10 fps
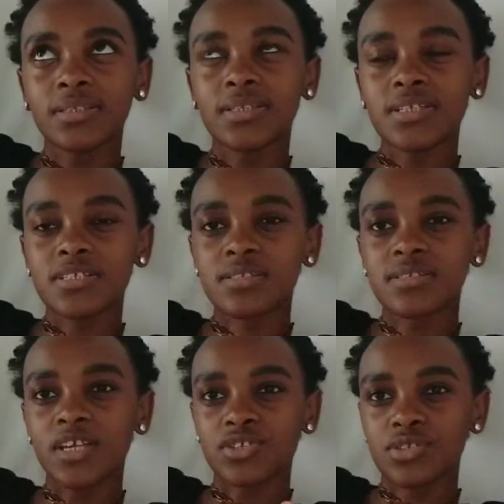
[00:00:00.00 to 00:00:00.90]
this
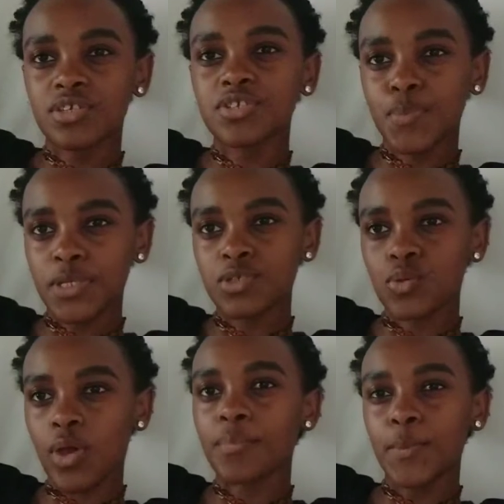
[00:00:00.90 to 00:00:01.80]
there's this
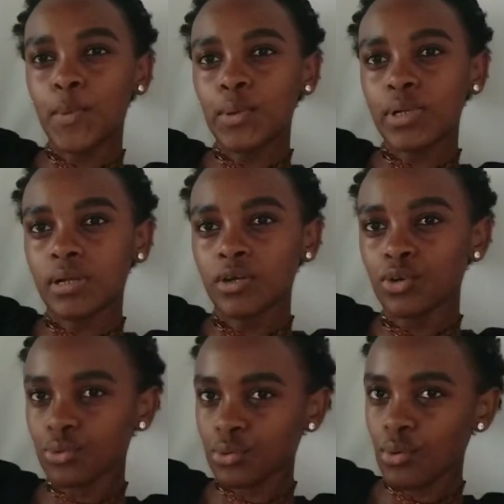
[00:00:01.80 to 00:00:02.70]
space where people
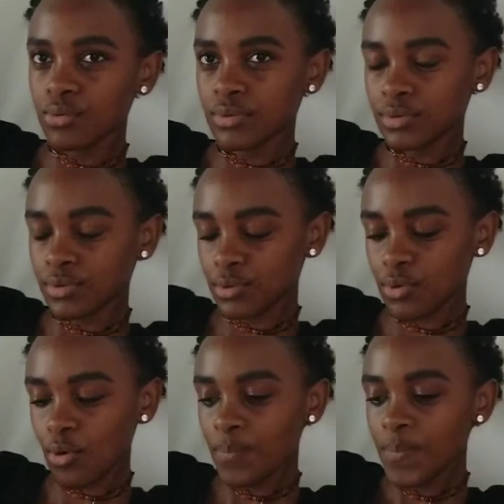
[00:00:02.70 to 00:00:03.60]
grow, you
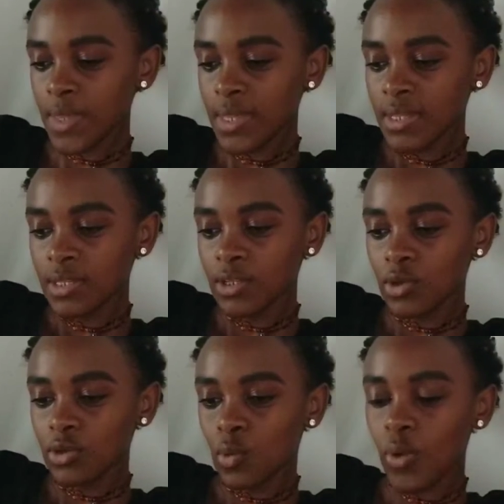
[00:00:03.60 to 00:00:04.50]
know,
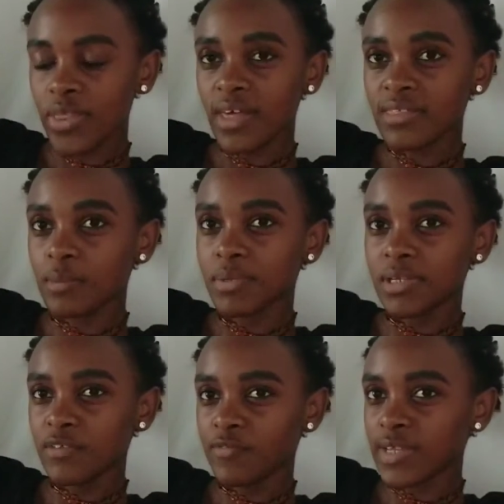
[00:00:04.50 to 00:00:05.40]
whether they
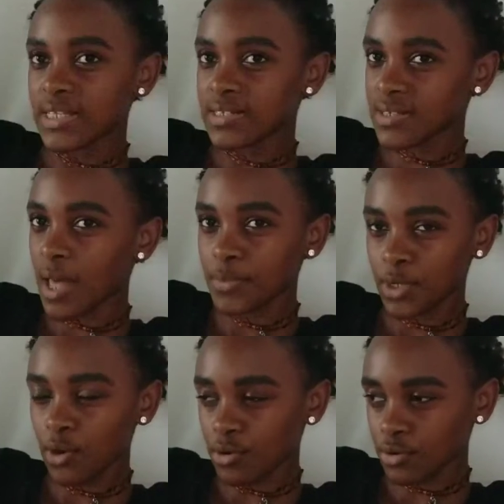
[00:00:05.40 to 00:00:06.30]
believe in
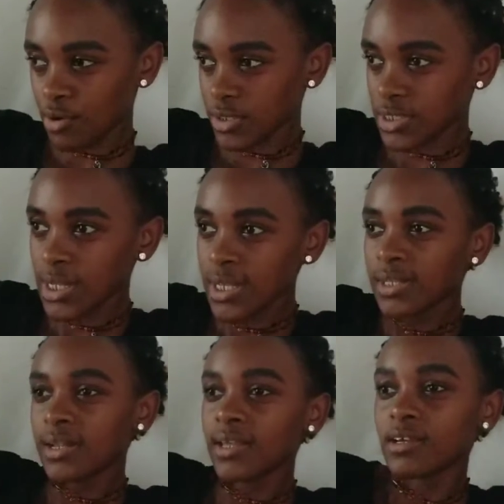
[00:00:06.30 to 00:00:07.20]
something or not.
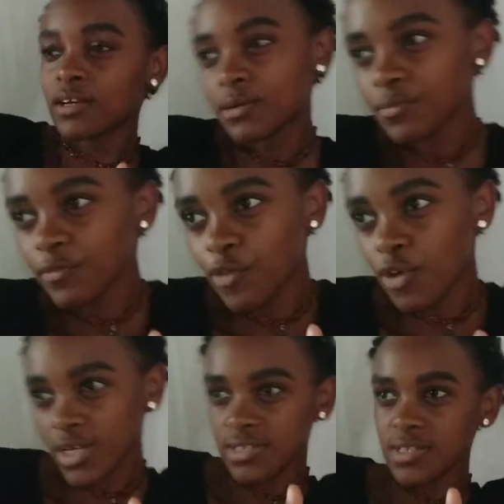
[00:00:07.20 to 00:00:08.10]
Like,
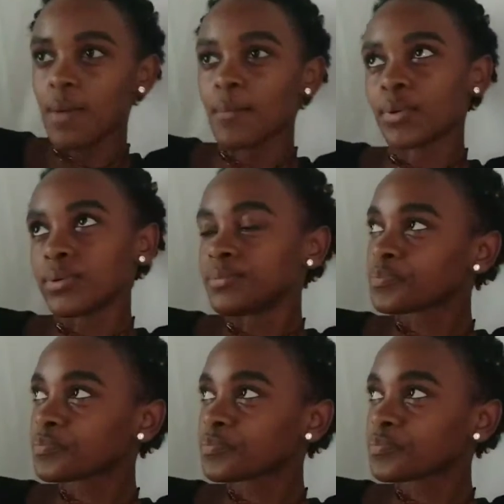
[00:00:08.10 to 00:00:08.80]
for example,